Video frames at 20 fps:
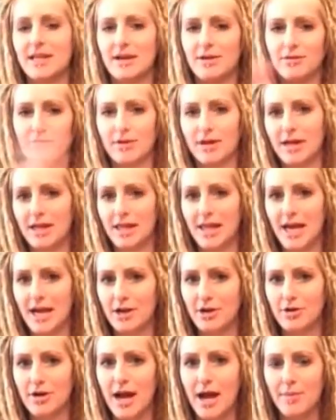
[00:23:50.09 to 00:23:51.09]
Get rid of
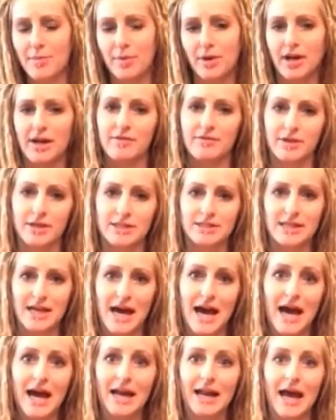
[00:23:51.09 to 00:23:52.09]
that crap whenever it's
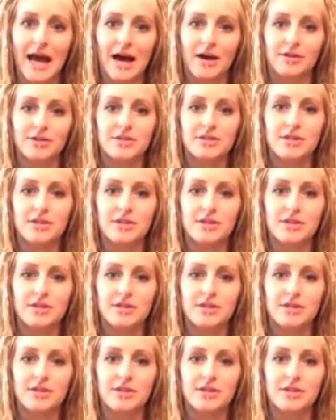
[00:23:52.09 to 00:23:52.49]
hot out.